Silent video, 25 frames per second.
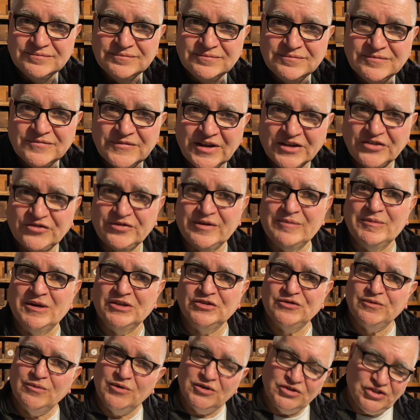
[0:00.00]
Thanks very
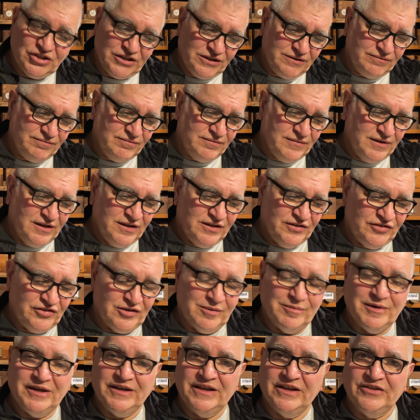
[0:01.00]
much for watching.
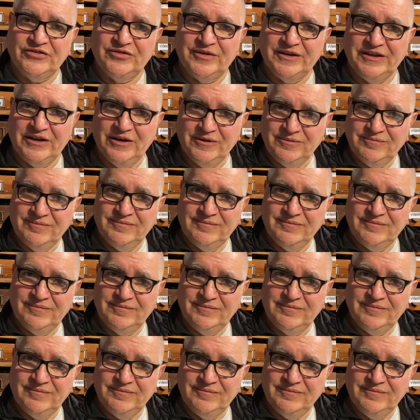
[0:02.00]
Till my next video.